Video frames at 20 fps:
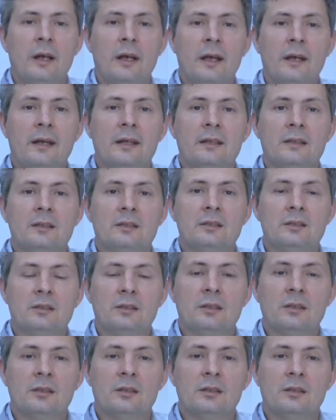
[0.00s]
and
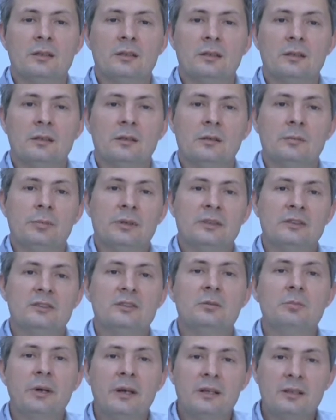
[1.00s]
uh,
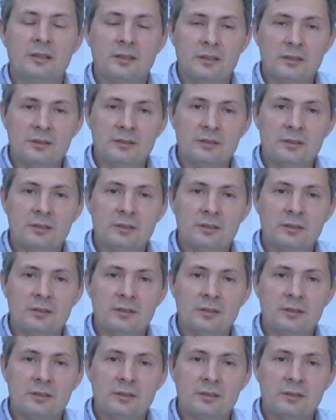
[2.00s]
participated in